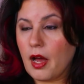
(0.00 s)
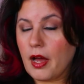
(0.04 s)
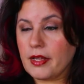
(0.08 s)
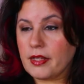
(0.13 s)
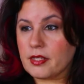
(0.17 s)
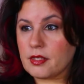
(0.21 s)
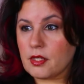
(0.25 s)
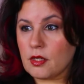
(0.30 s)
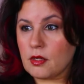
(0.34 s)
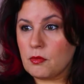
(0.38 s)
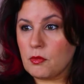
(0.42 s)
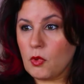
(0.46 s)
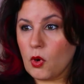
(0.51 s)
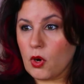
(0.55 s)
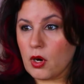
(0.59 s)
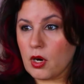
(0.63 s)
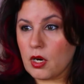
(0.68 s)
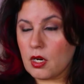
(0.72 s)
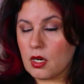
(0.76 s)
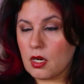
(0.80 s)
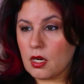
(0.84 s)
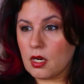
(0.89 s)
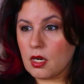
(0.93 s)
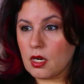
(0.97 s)
Is there
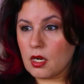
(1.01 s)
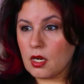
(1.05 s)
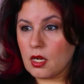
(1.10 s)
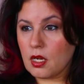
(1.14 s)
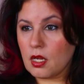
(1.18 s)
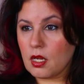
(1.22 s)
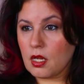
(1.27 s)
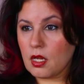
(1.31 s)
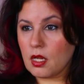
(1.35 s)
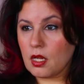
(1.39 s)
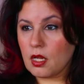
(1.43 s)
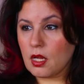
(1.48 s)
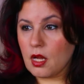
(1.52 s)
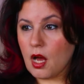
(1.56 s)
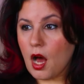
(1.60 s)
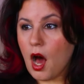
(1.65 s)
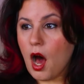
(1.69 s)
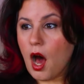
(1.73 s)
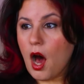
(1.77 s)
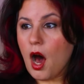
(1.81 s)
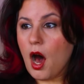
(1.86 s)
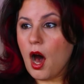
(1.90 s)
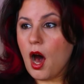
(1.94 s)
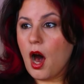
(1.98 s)
more?
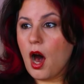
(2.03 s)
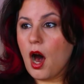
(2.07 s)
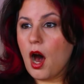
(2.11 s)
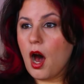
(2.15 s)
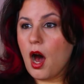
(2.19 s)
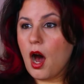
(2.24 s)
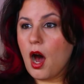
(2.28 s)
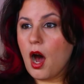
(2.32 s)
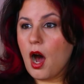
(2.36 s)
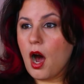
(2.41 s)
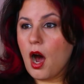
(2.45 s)
Oh,